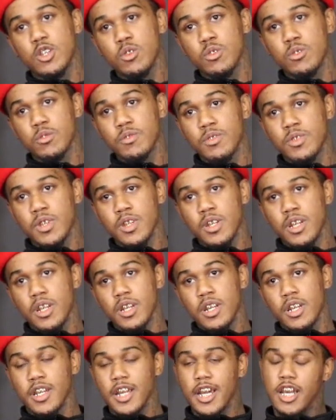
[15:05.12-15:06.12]
two.
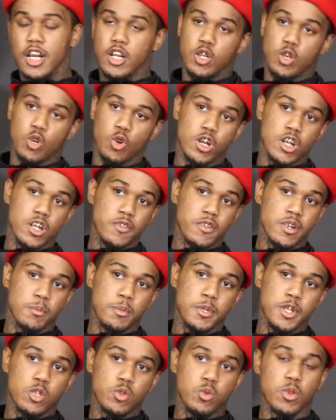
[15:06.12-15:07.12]
Okay. Got a daughter for to
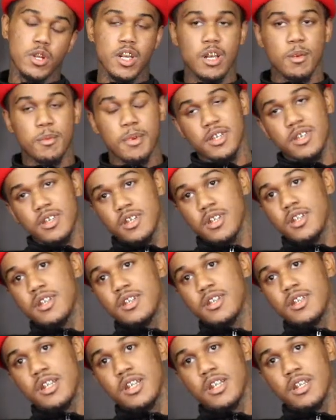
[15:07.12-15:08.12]
be 12, my son
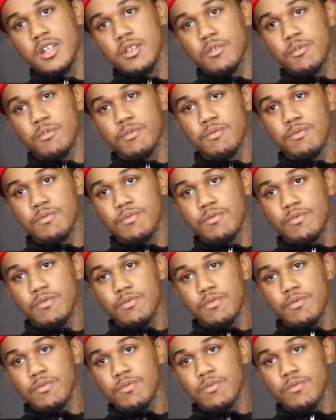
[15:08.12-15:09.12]
10.
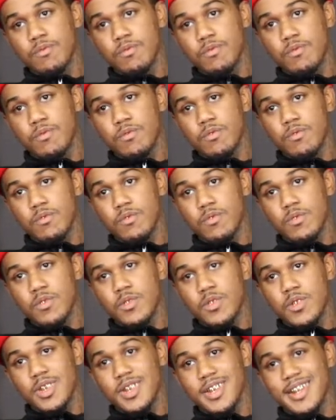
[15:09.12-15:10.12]
You look, how old are you,
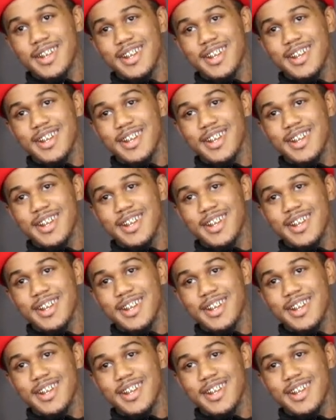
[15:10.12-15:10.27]
man?